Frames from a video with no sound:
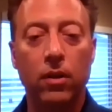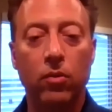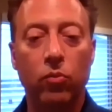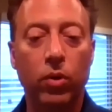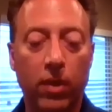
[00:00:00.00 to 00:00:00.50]

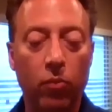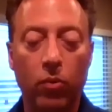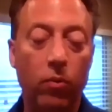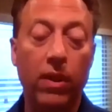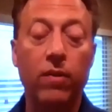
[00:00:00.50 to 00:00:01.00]
with
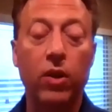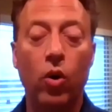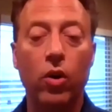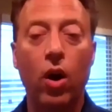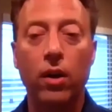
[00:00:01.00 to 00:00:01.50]
everything
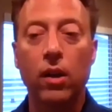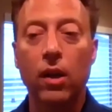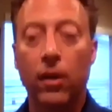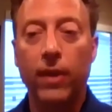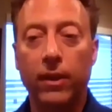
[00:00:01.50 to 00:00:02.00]
going on,
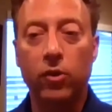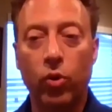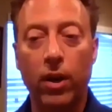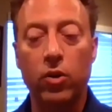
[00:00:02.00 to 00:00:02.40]
that credit,